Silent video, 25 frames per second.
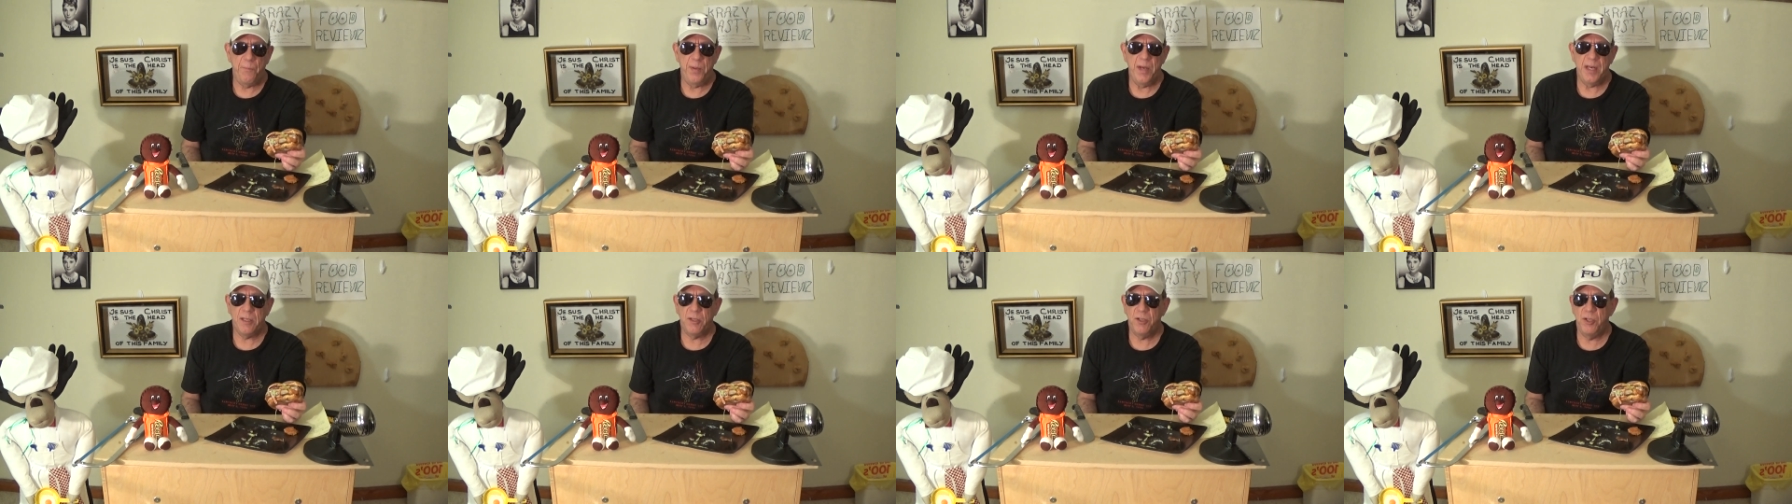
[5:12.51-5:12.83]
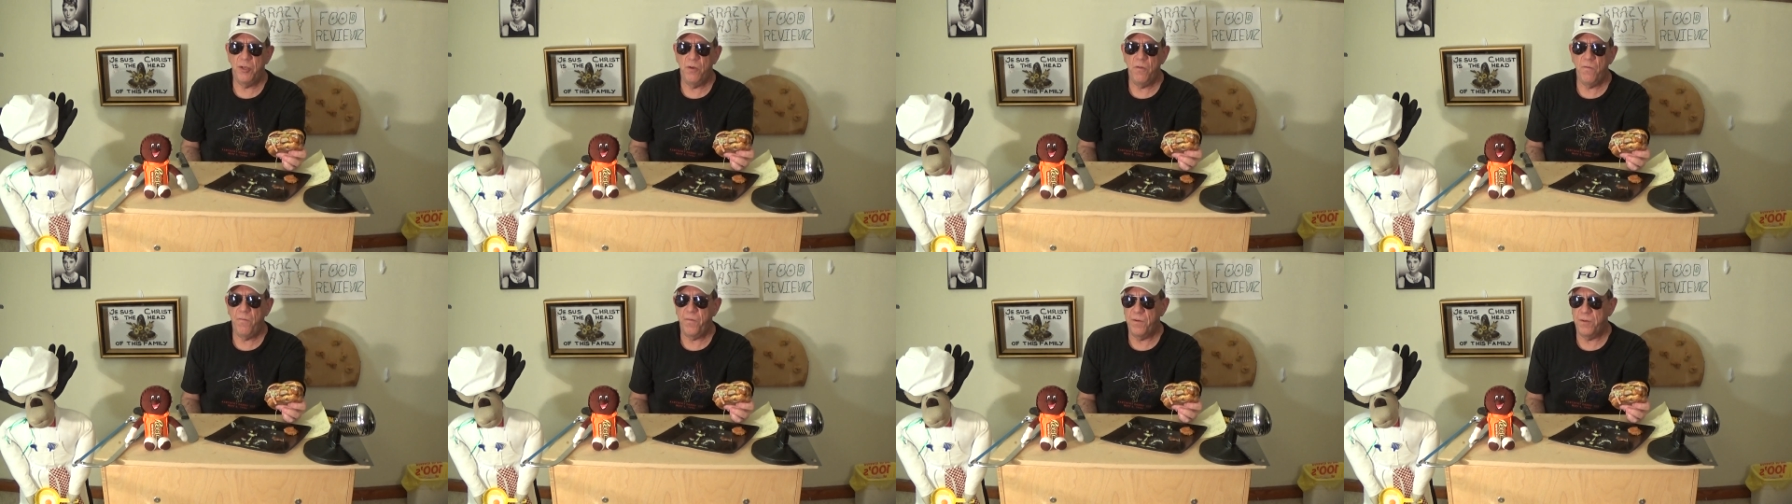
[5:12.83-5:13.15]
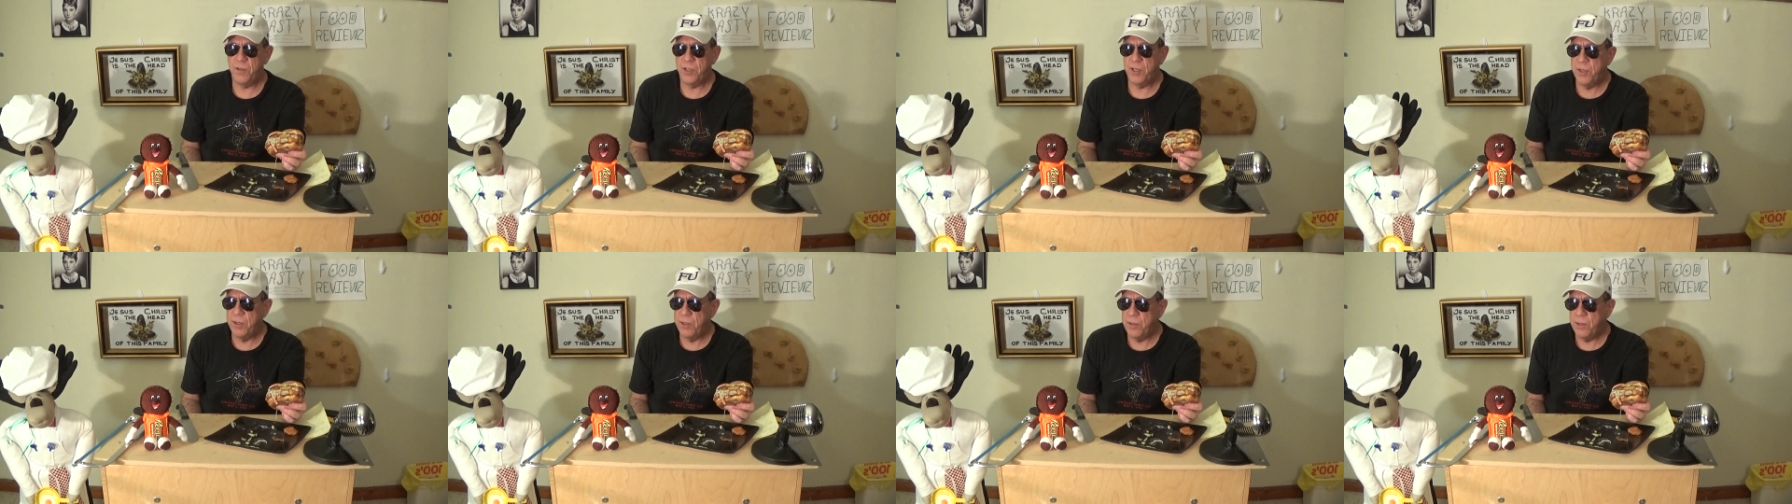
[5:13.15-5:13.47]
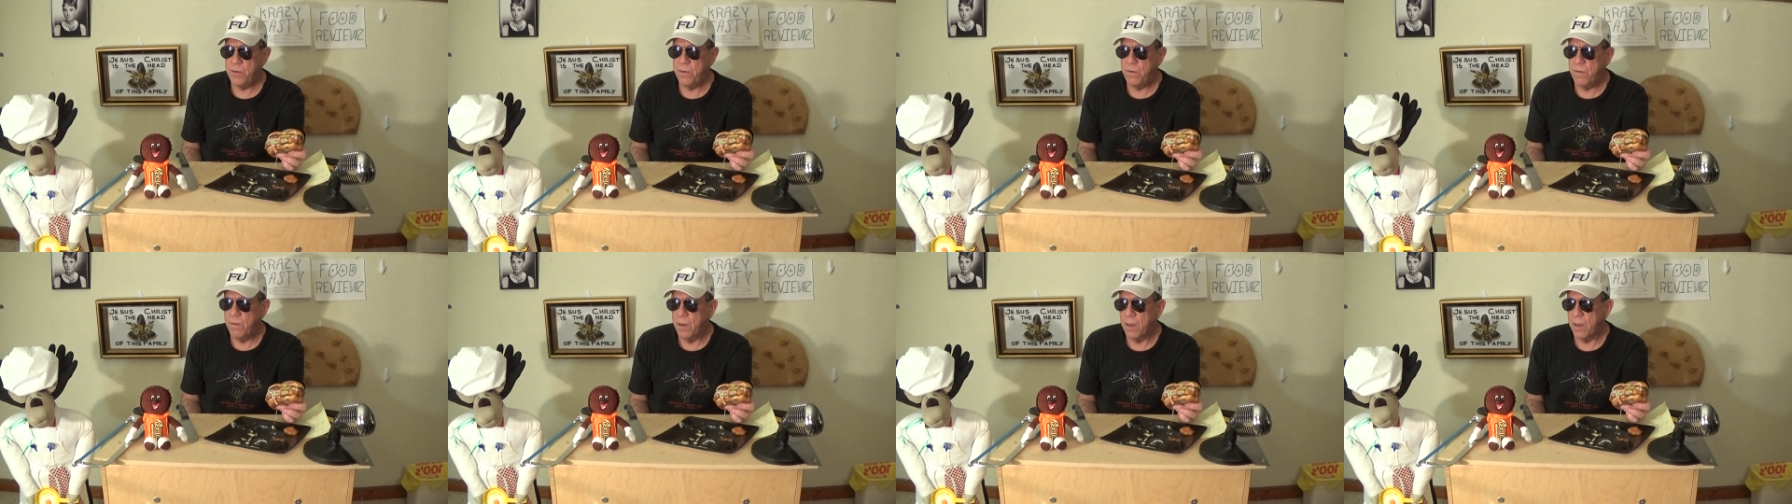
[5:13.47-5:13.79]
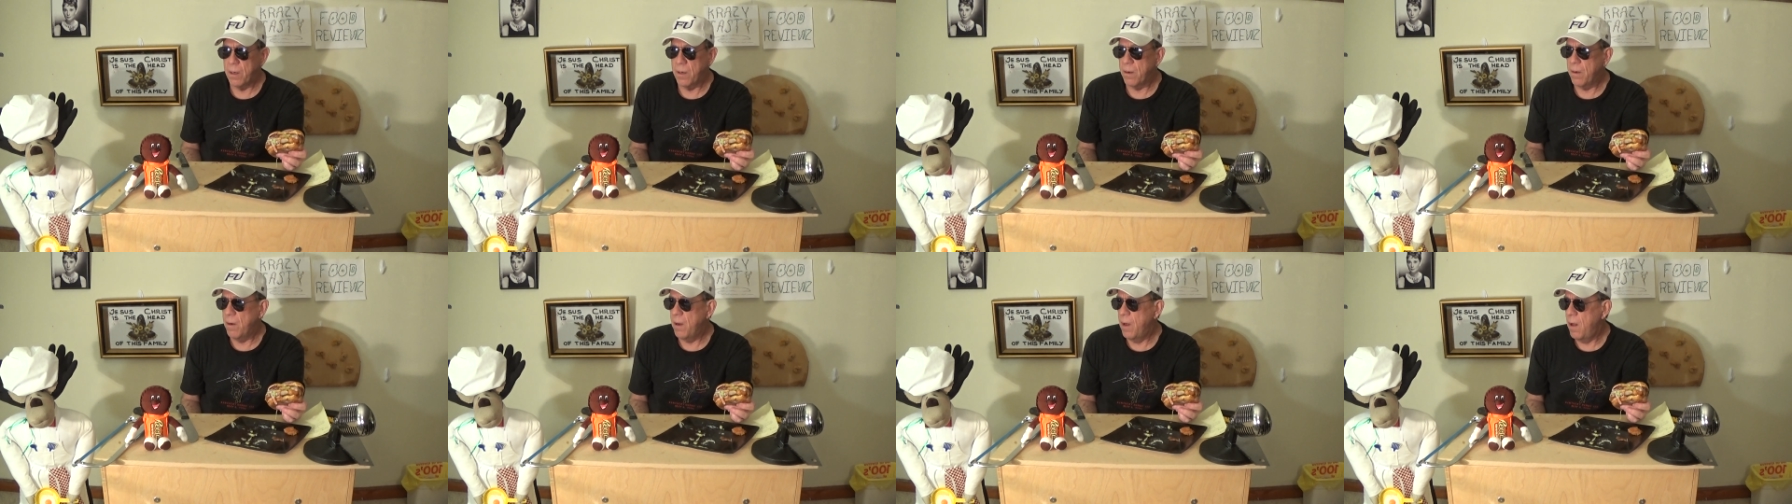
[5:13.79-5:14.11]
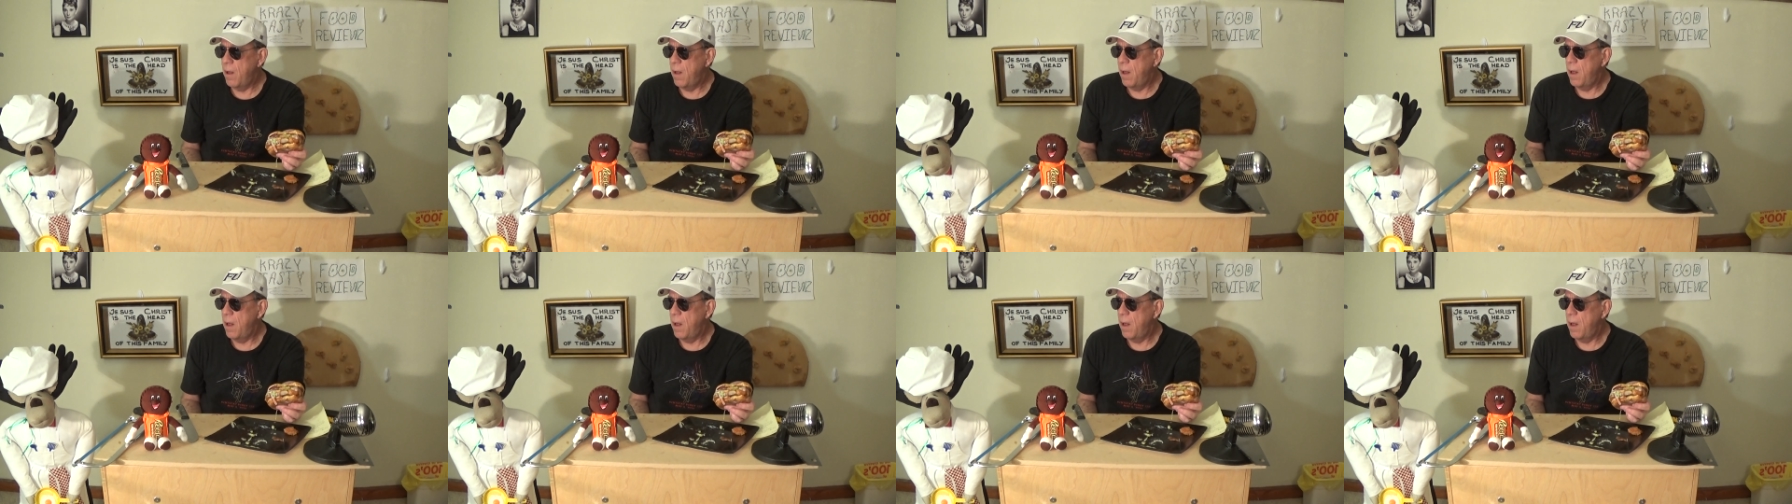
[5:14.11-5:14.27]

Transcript: pick two for two, or